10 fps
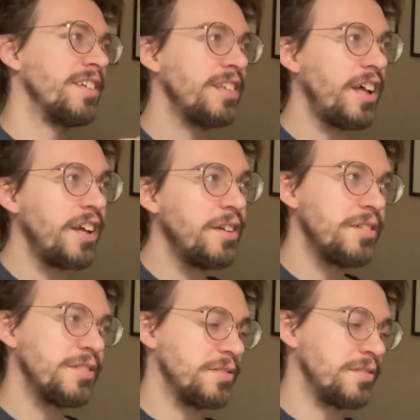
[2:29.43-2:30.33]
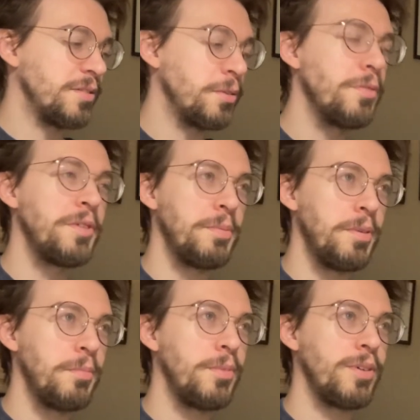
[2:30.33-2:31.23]
like groove it a
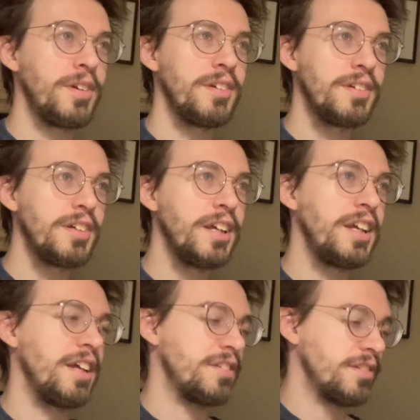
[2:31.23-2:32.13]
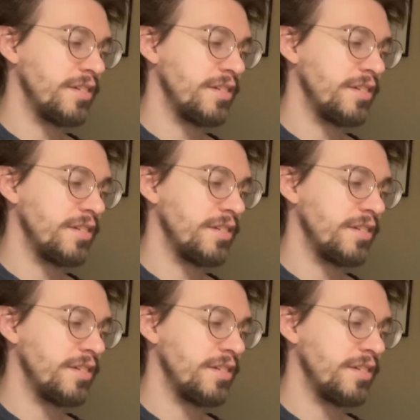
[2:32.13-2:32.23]
bit more, I guess.